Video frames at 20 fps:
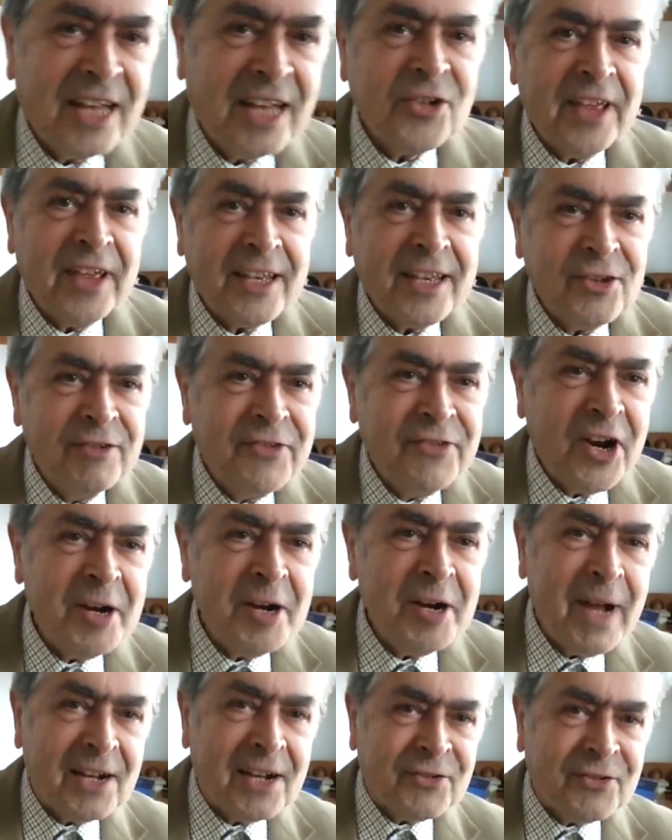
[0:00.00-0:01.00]
thank you very
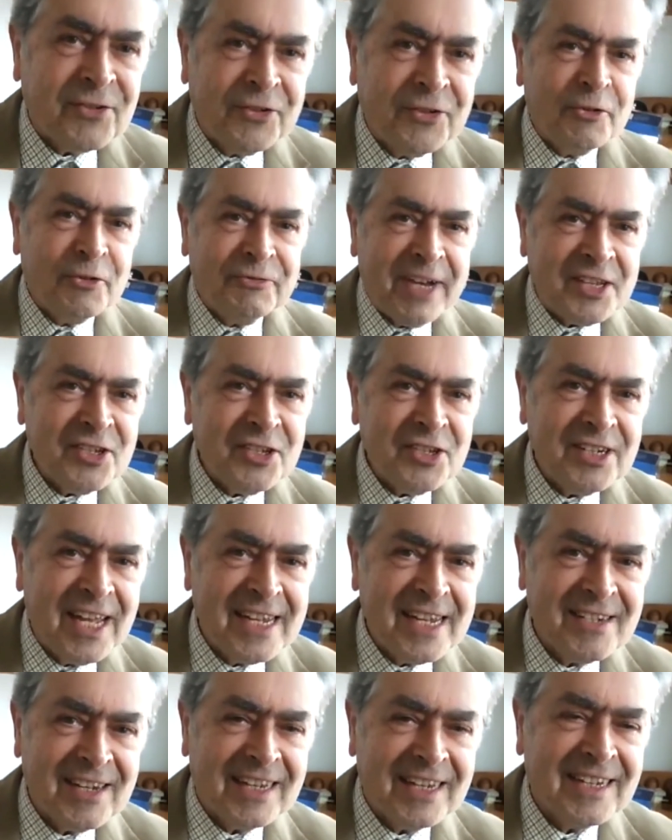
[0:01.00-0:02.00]
much for your
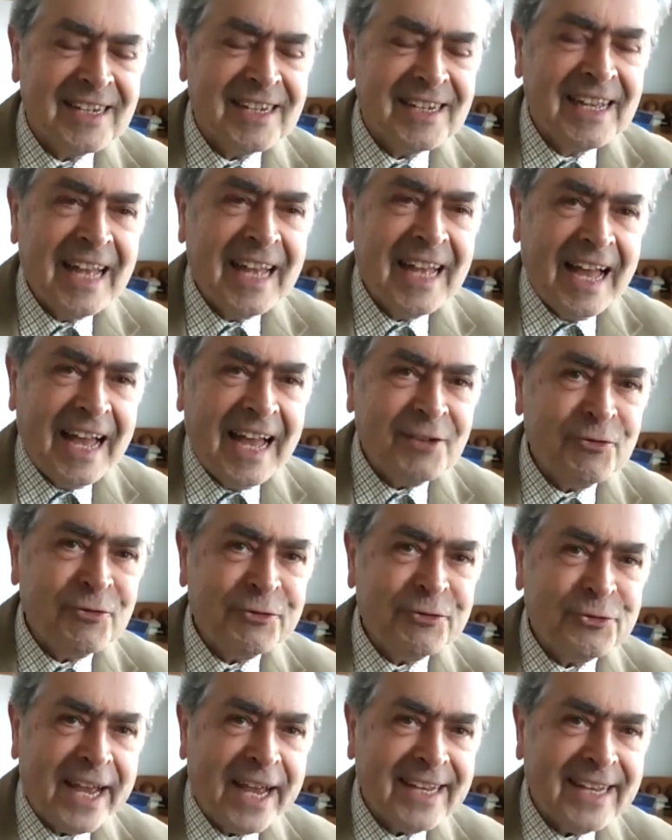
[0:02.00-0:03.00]
fascinating and
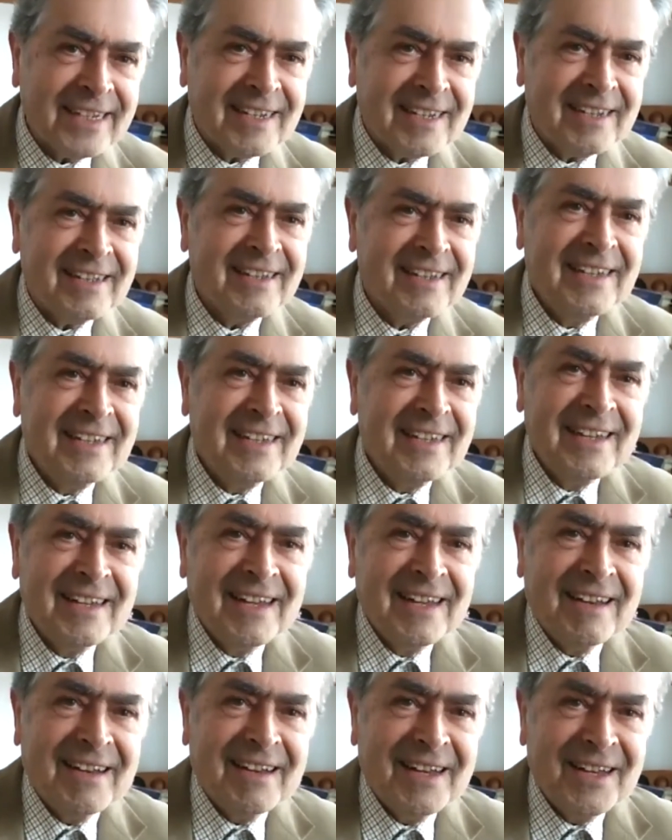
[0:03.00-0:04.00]
frank
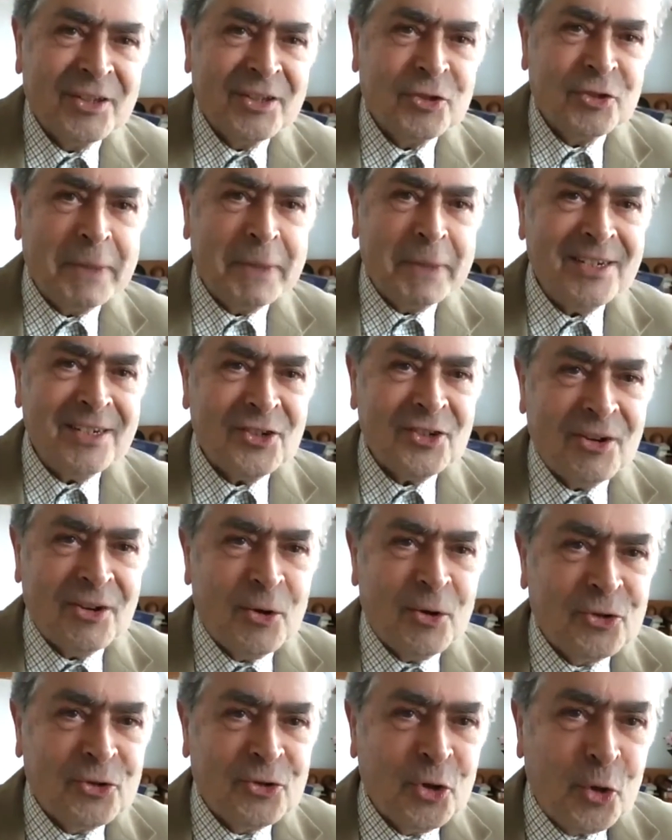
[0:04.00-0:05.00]
speech or
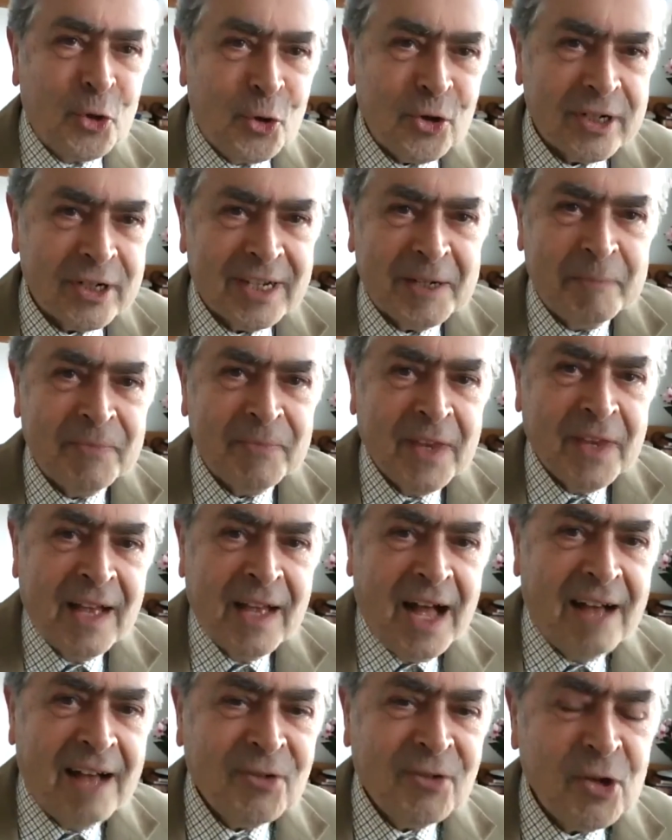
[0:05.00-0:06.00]
talk. I've
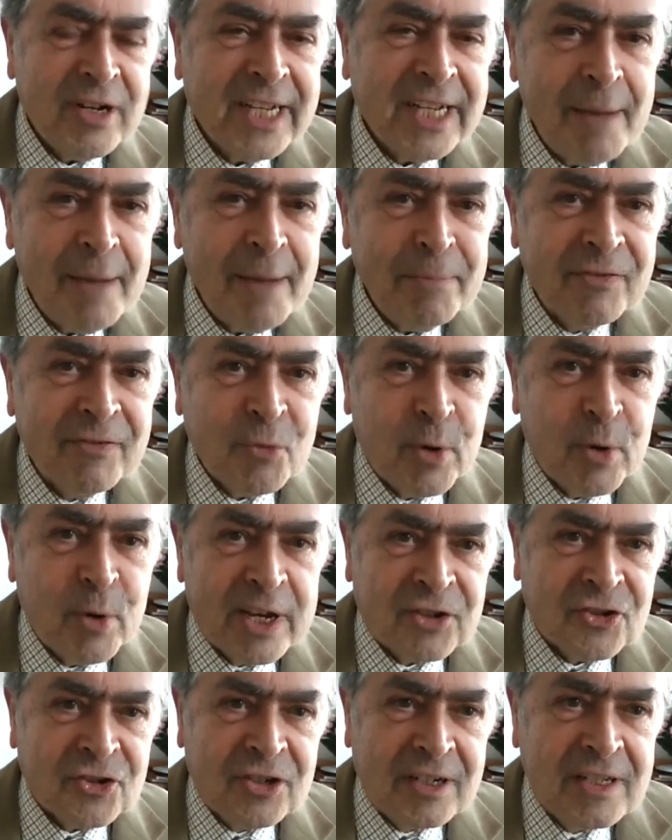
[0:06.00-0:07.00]
got a couple of
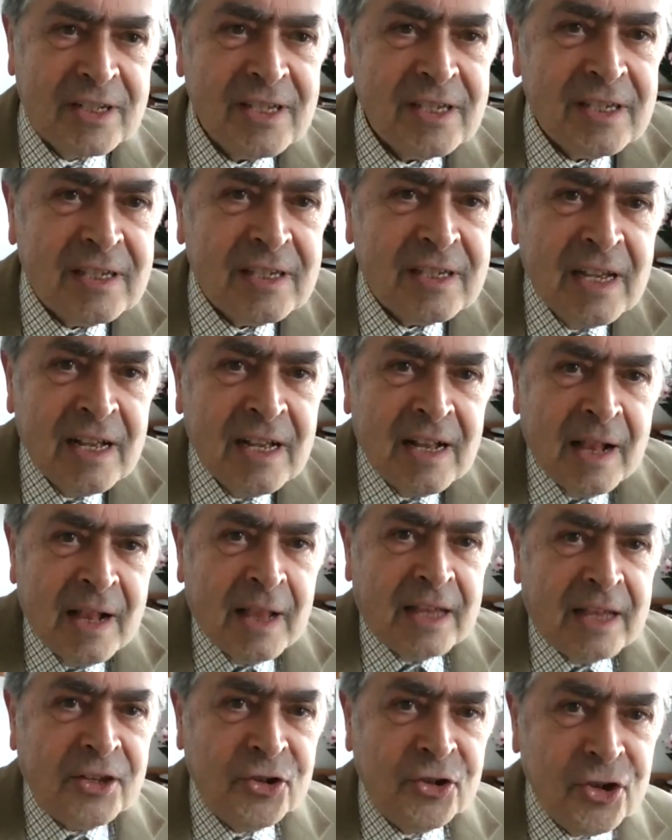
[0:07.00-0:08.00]
questions.
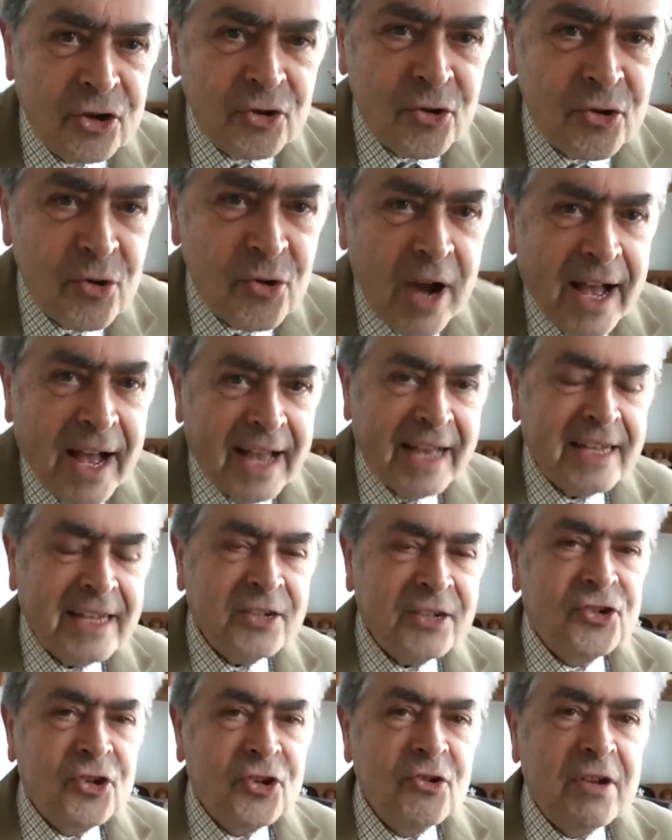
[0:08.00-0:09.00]
You and
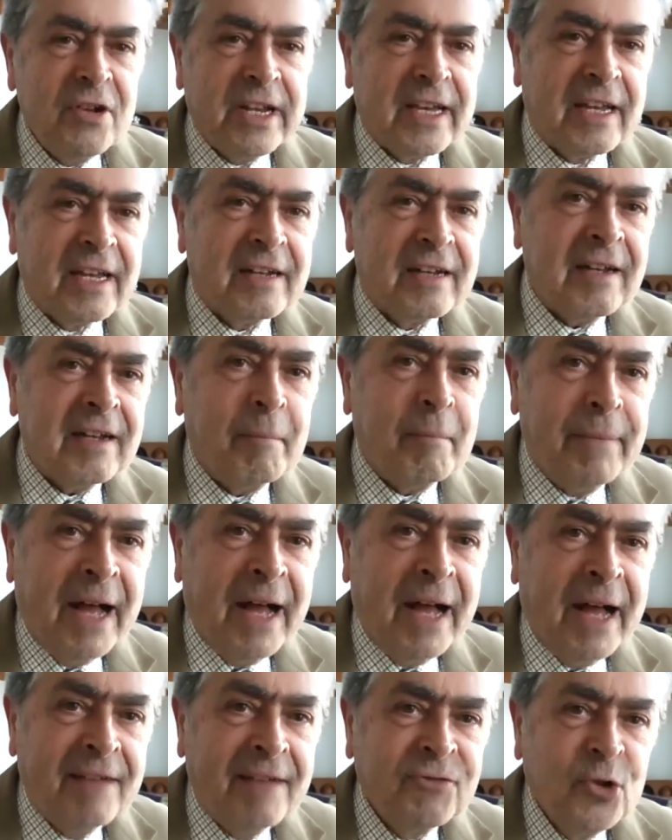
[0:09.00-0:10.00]
Julian
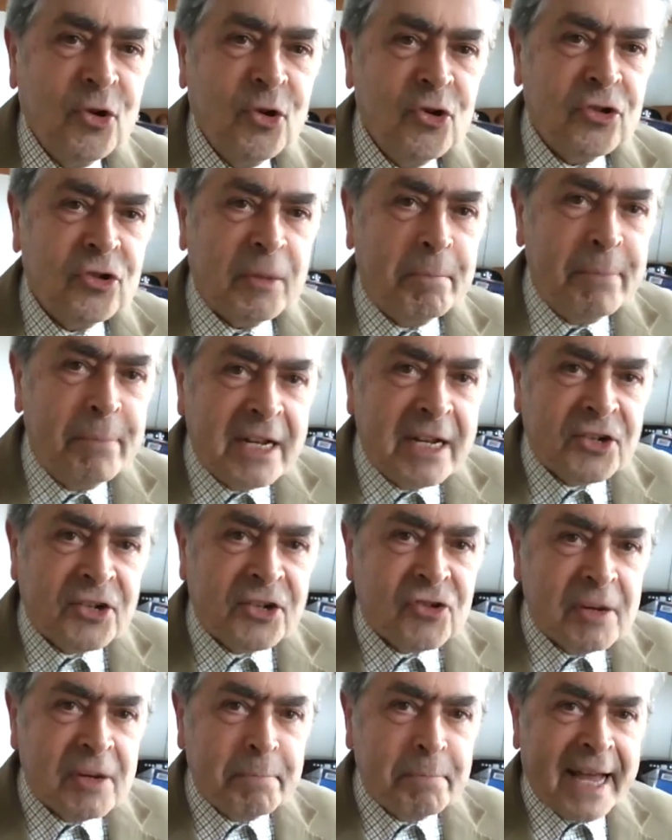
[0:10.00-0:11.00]
have good military
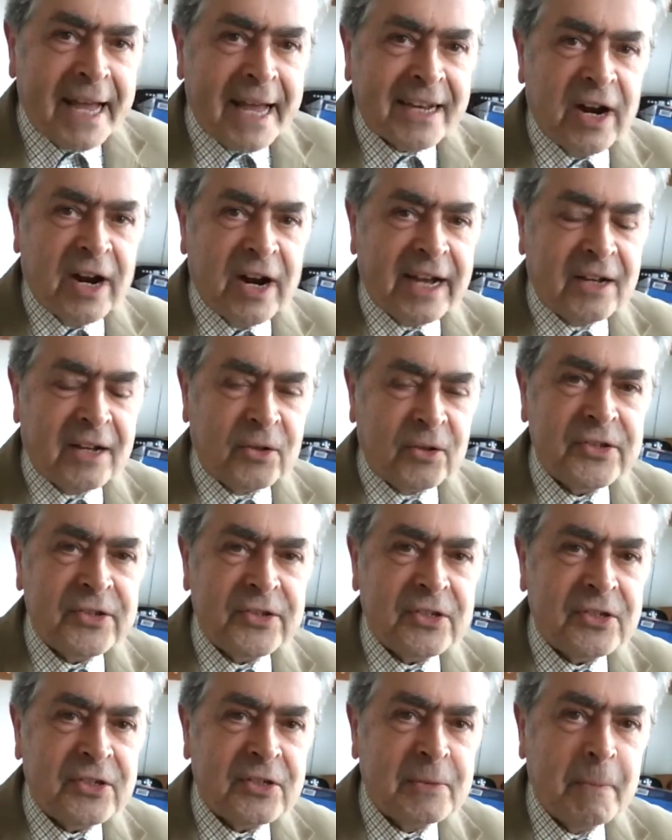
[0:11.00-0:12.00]

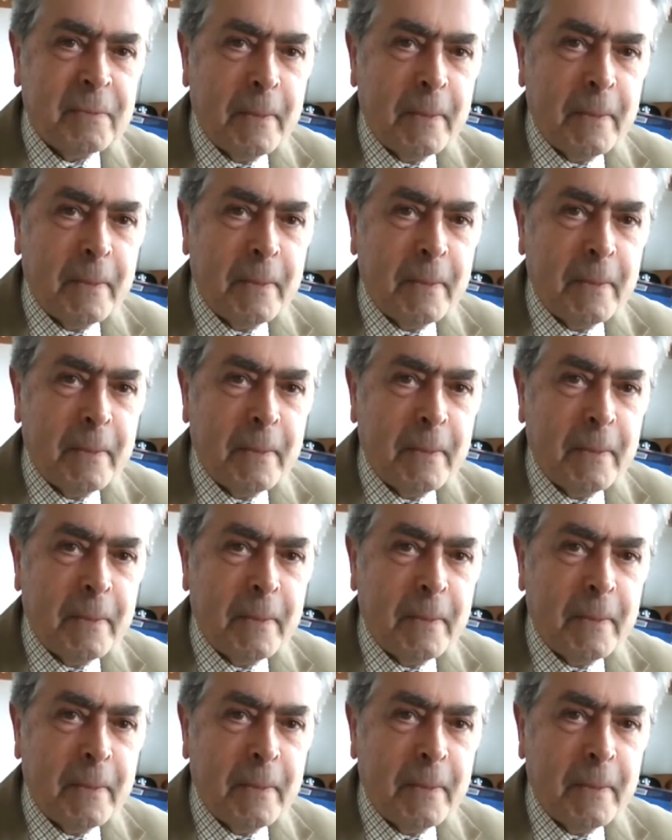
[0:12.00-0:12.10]
backgrounds,